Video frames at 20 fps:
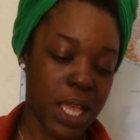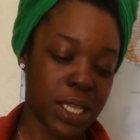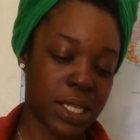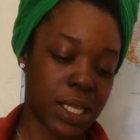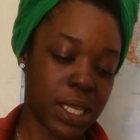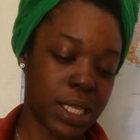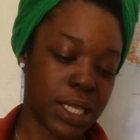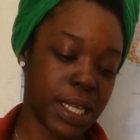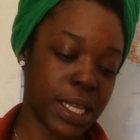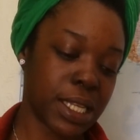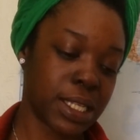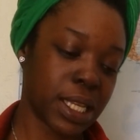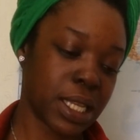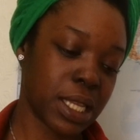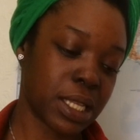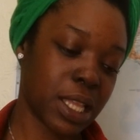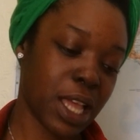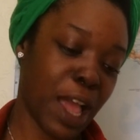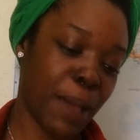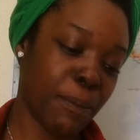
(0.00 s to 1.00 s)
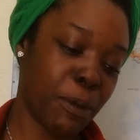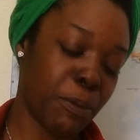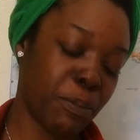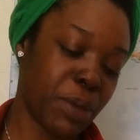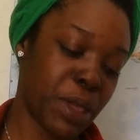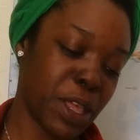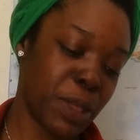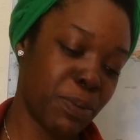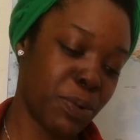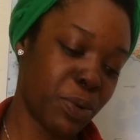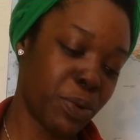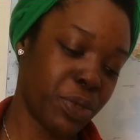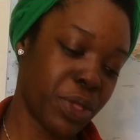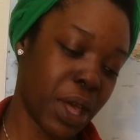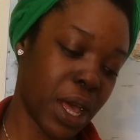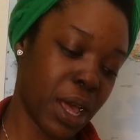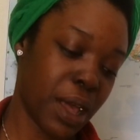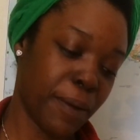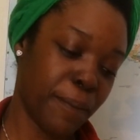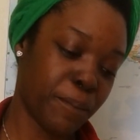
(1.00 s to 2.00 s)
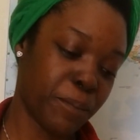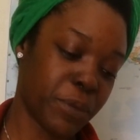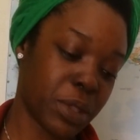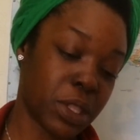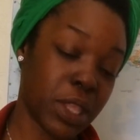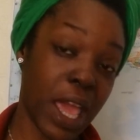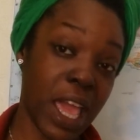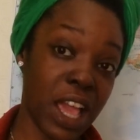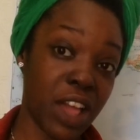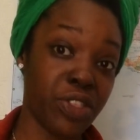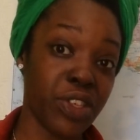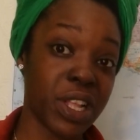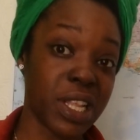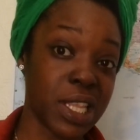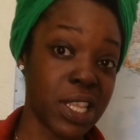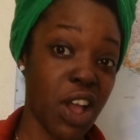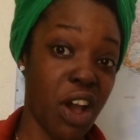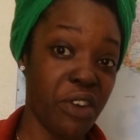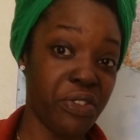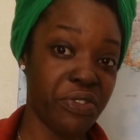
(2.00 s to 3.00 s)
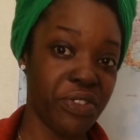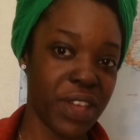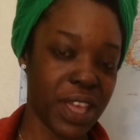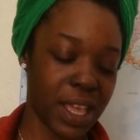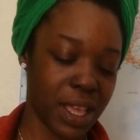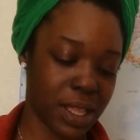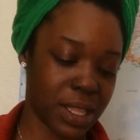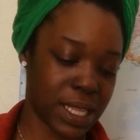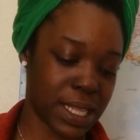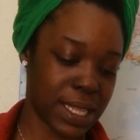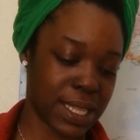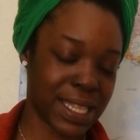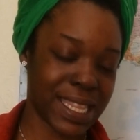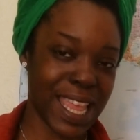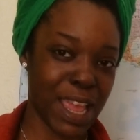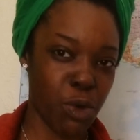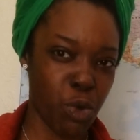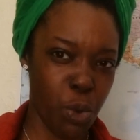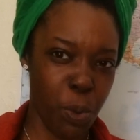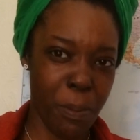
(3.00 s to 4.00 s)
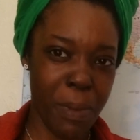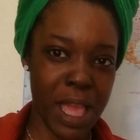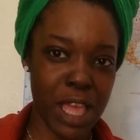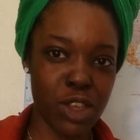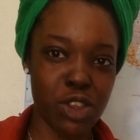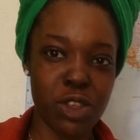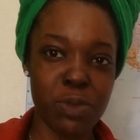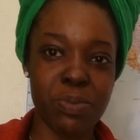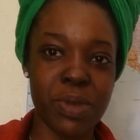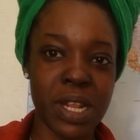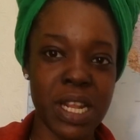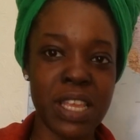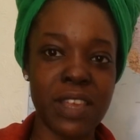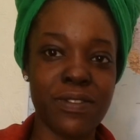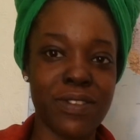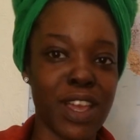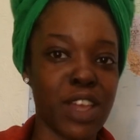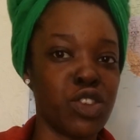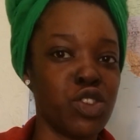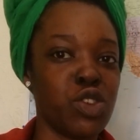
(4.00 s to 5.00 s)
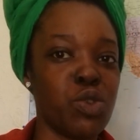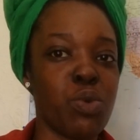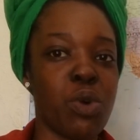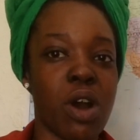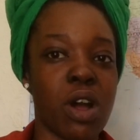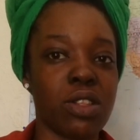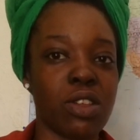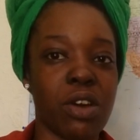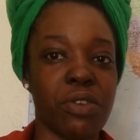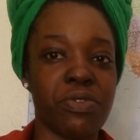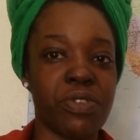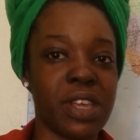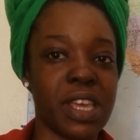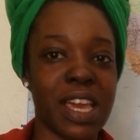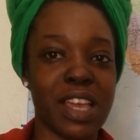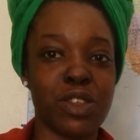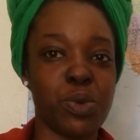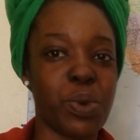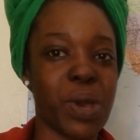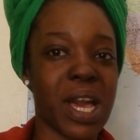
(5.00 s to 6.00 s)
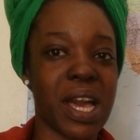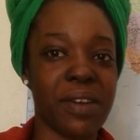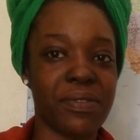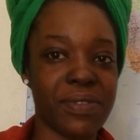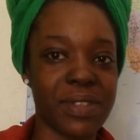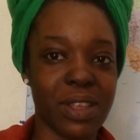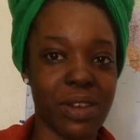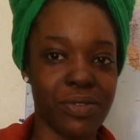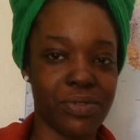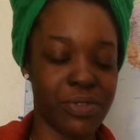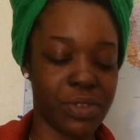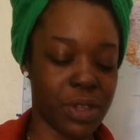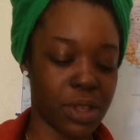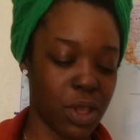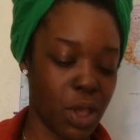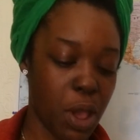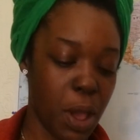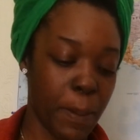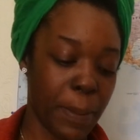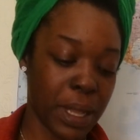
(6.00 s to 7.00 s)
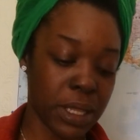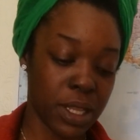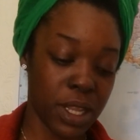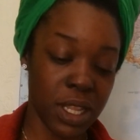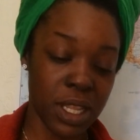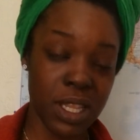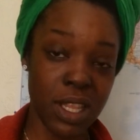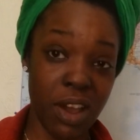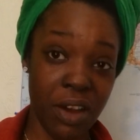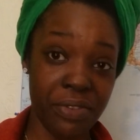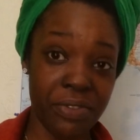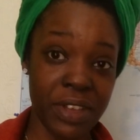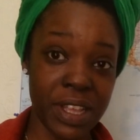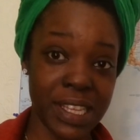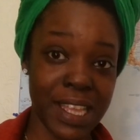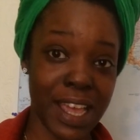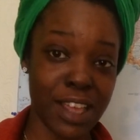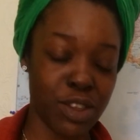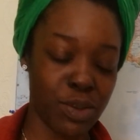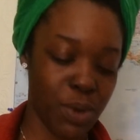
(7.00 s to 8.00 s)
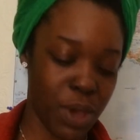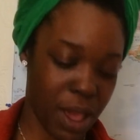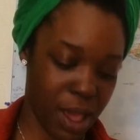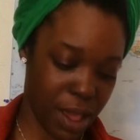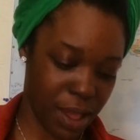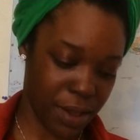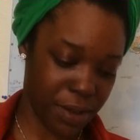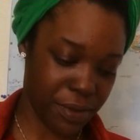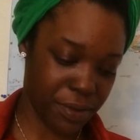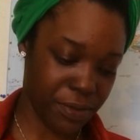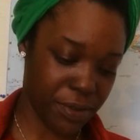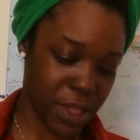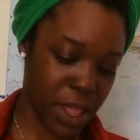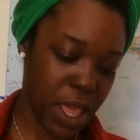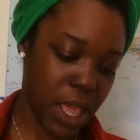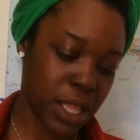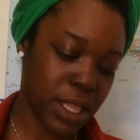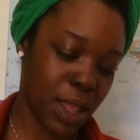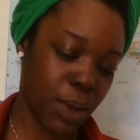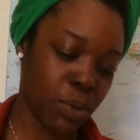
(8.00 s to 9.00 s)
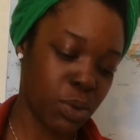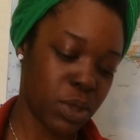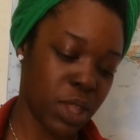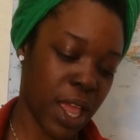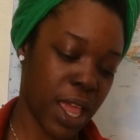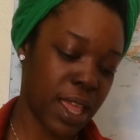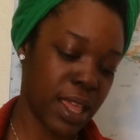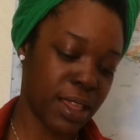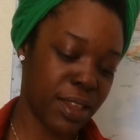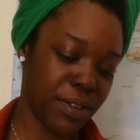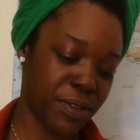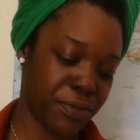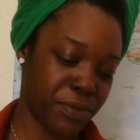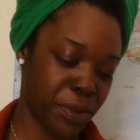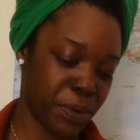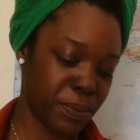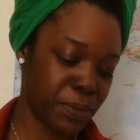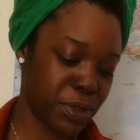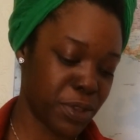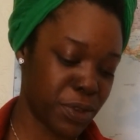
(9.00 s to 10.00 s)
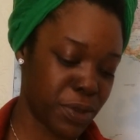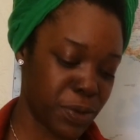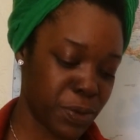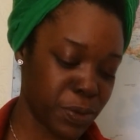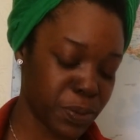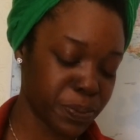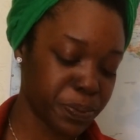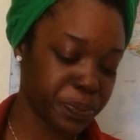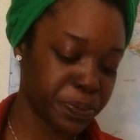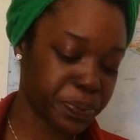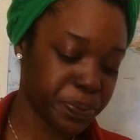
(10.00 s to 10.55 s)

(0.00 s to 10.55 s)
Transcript: So these are the type of people that take the nothing. They will make you believe that you are nothing can you have nothing. But the nothing that you have, they will take it from you,